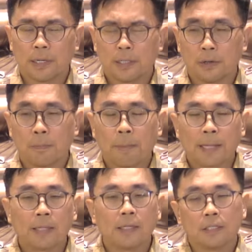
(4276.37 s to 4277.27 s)

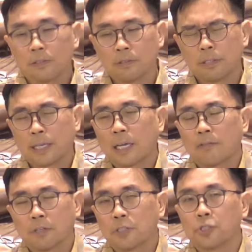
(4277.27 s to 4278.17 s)
mother, you take care
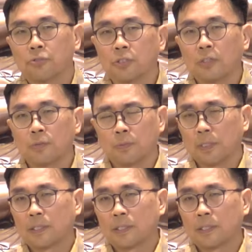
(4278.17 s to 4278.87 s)
of your children with